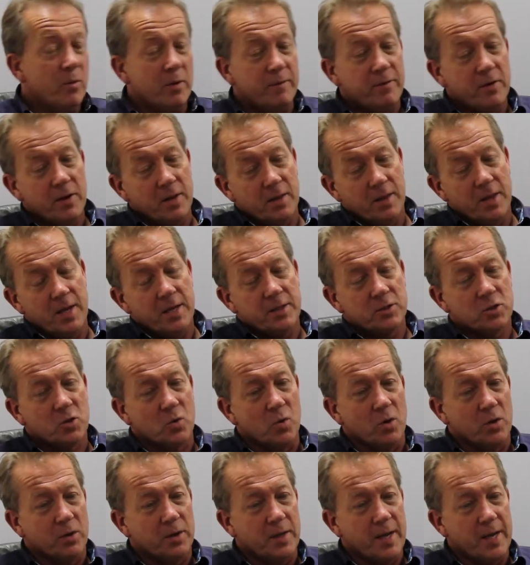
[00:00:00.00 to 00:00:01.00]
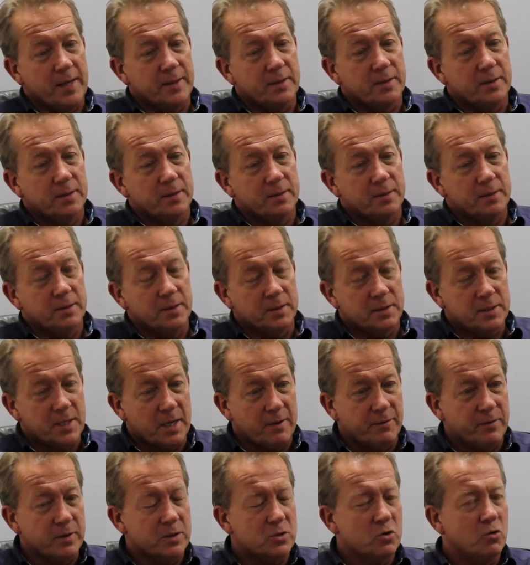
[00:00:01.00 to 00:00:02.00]
with their squad, had the
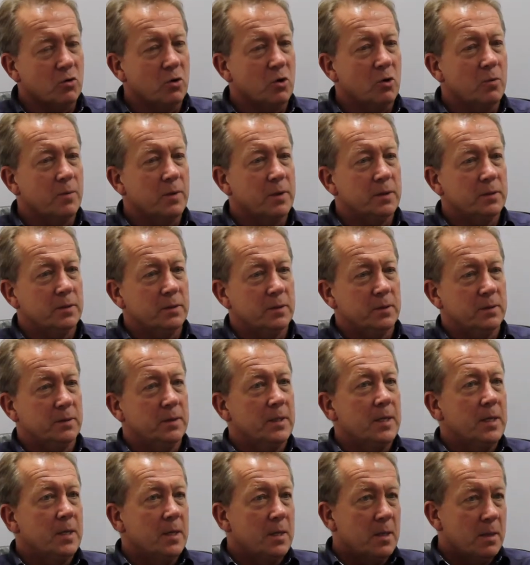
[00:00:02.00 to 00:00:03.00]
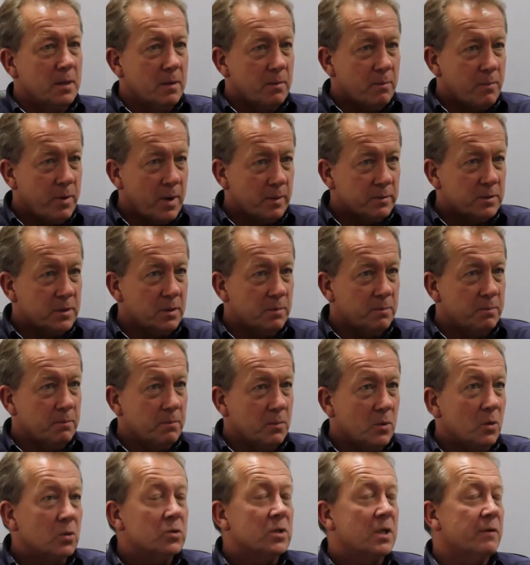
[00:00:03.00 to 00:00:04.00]
toughest group and perhaps the
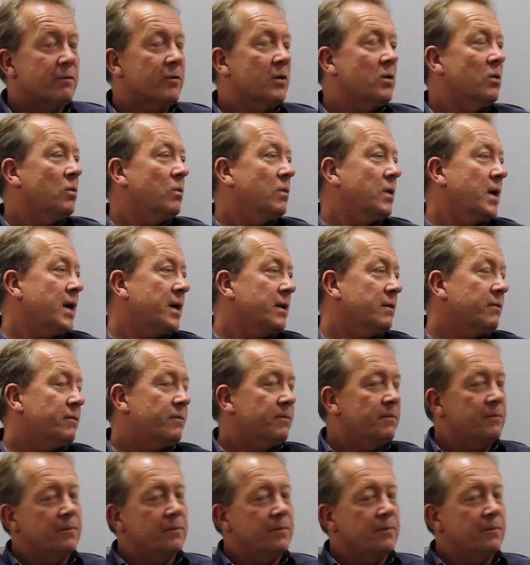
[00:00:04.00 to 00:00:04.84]
more difficult out of